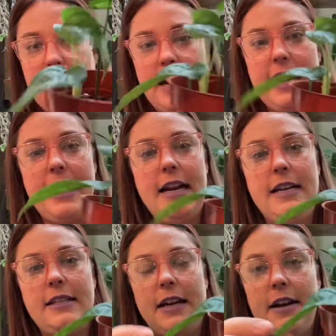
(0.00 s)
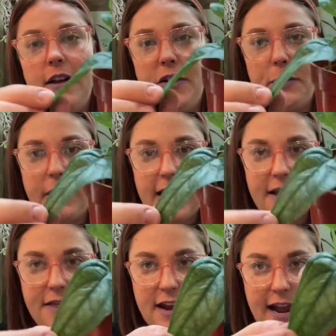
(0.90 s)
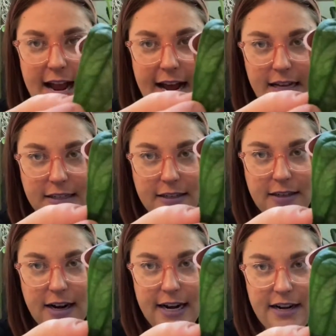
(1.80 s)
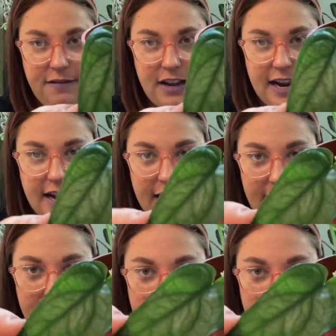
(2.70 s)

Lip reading: it is another plant that has kind of a